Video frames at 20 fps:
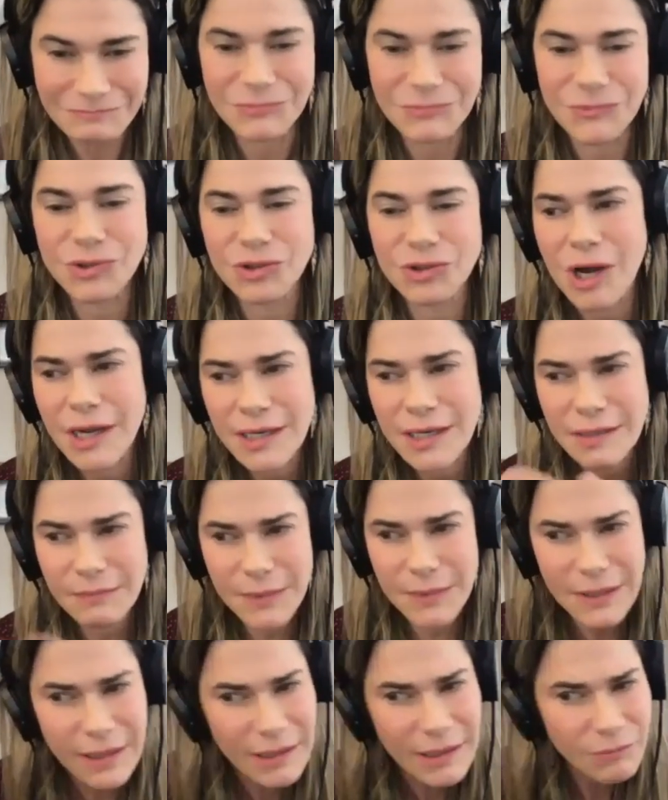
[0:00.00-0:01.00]
try to
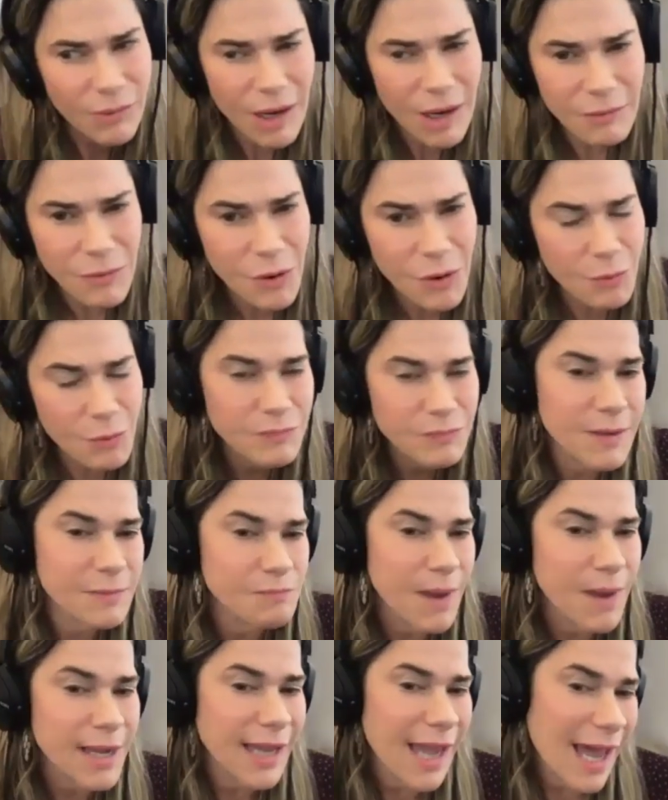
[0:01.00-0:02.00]
be like, why won't
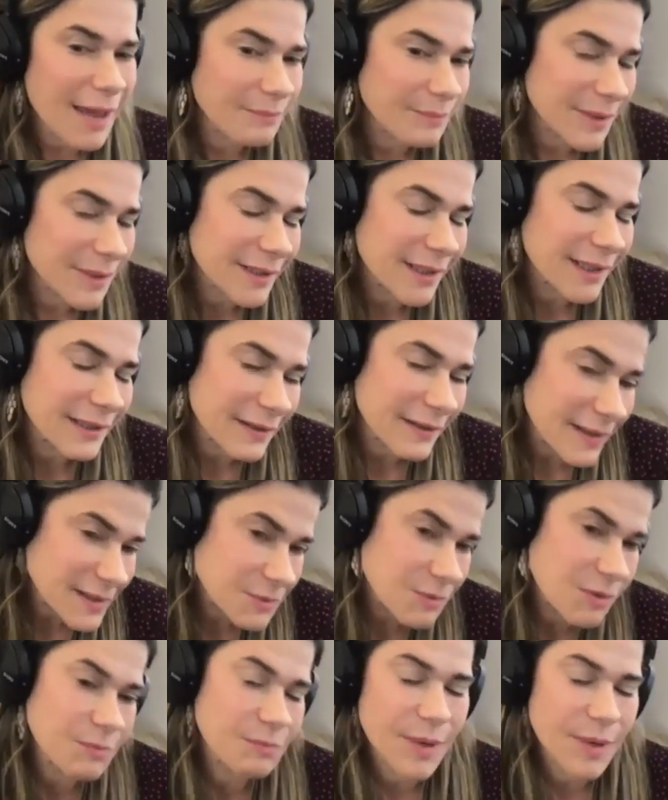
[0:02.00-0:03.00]
my cat be like
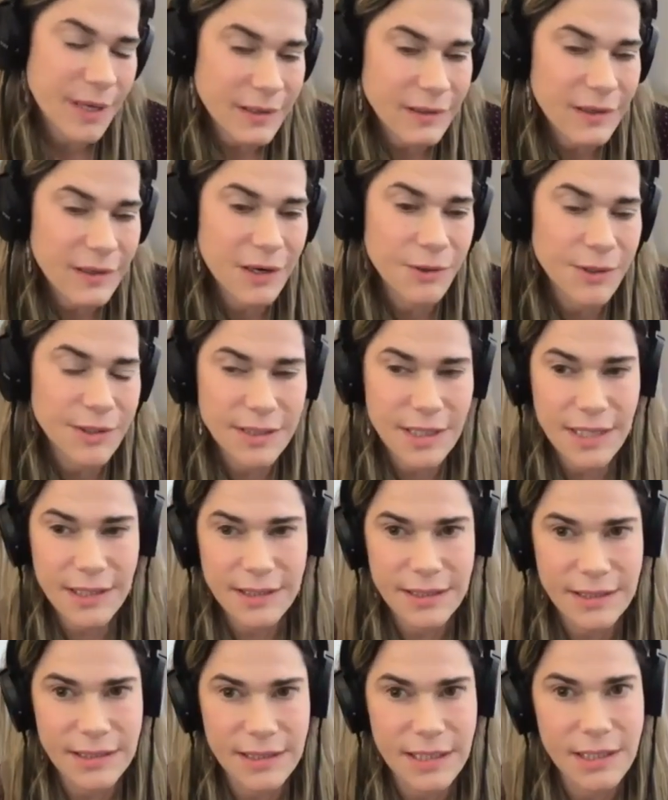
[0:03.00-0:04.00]
this one? But, you know,
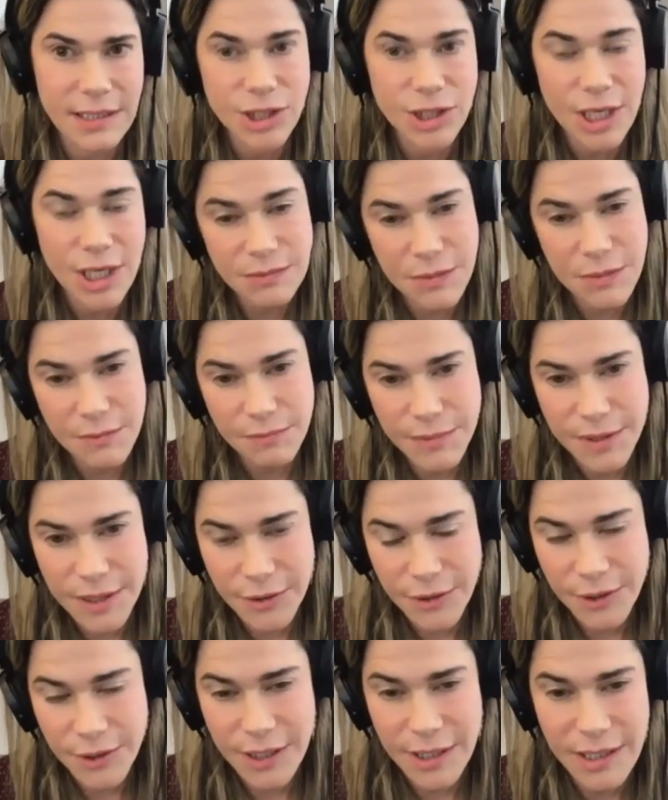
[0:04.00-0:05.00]
it's an adjustment
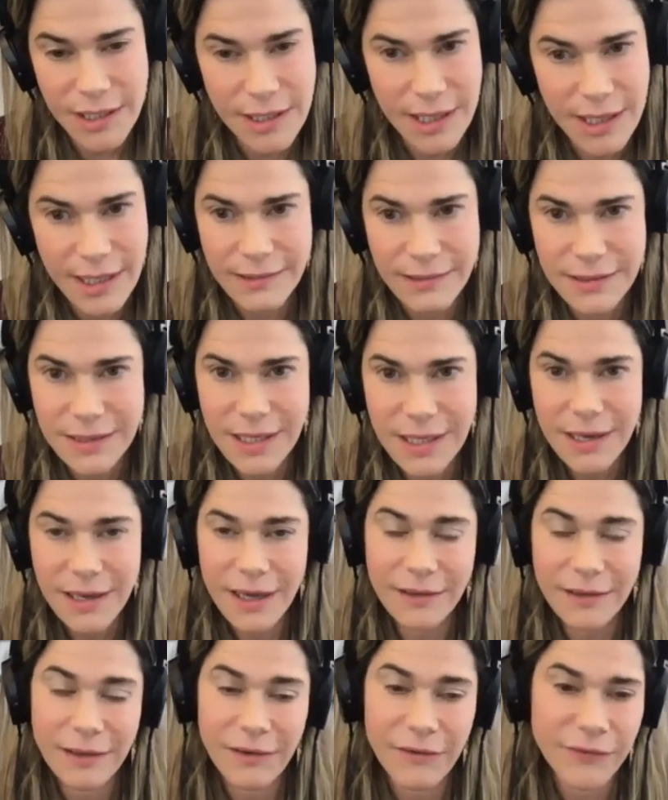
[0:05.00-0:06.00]
period, and
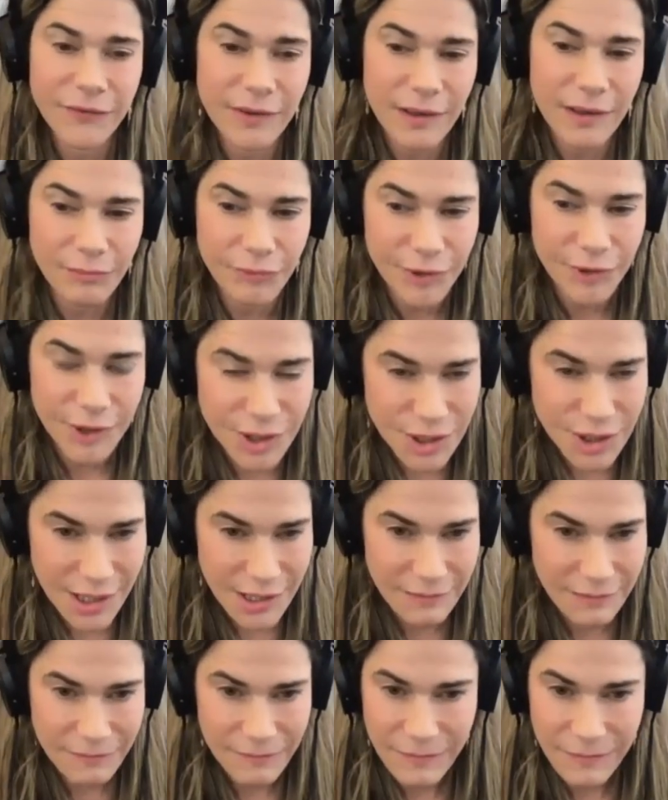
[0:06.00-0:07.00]
I think you have to
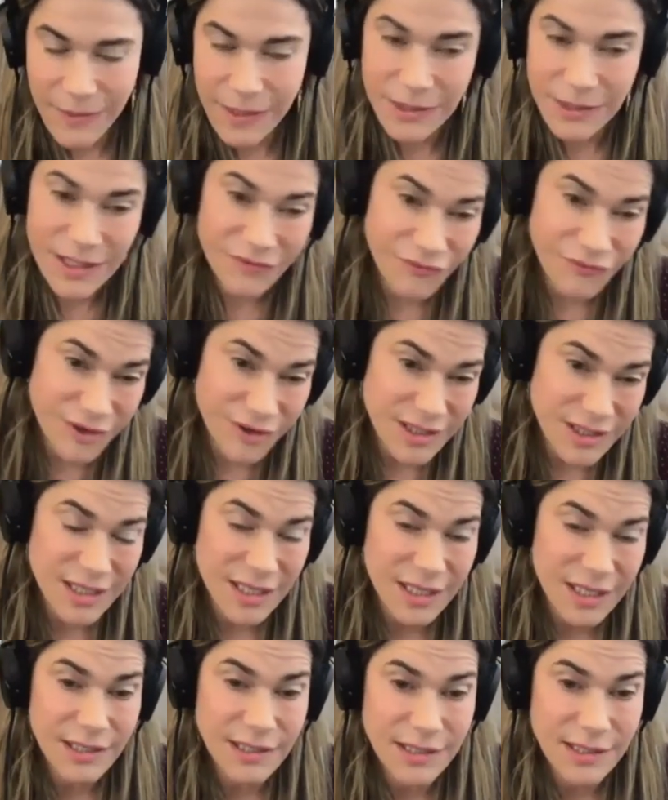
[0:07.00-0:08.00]
appreciate the
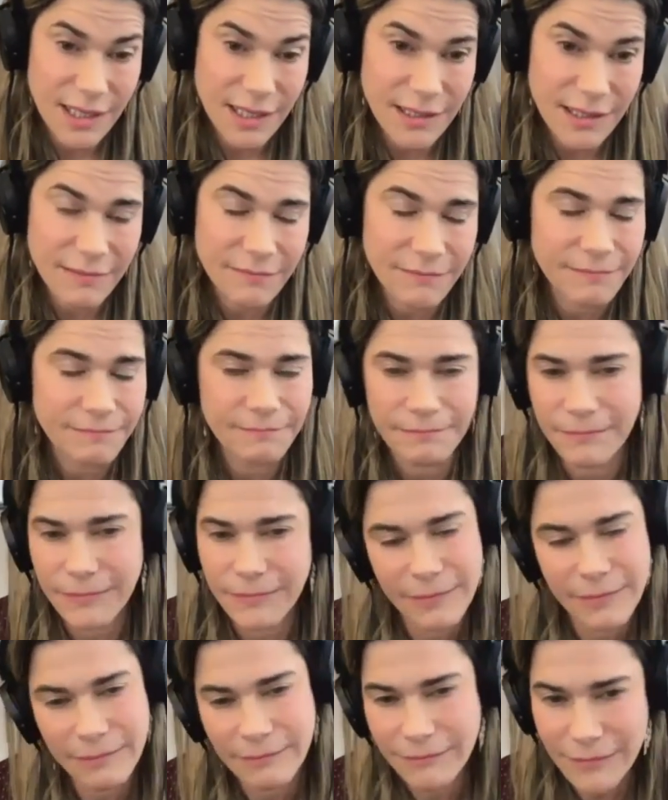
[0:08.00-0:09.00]
differences, and,
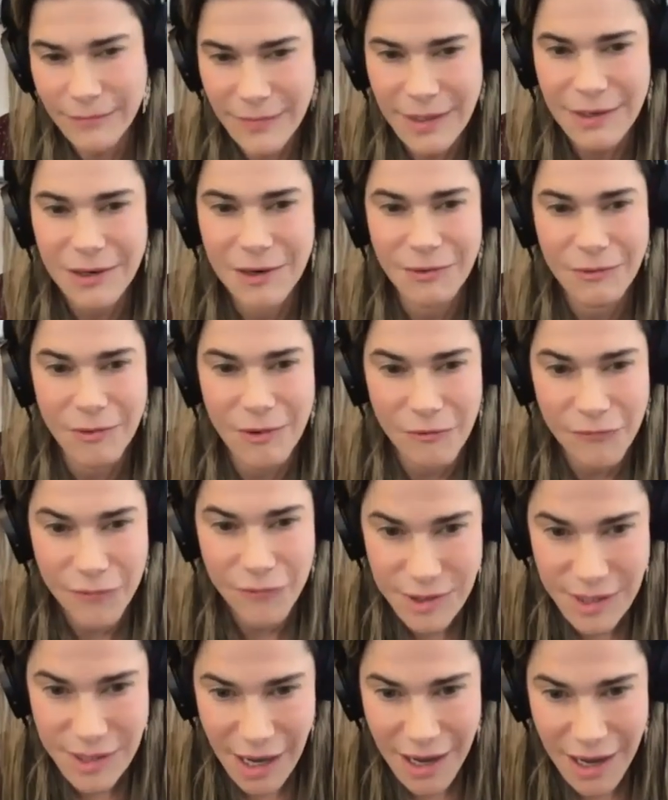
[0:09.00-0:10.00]
you know,
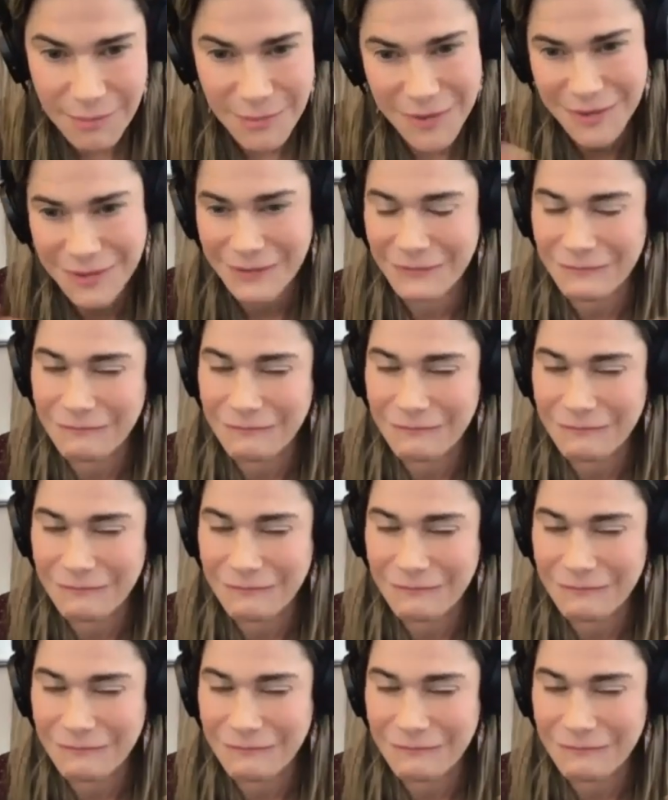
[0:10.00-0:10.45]
over time, I think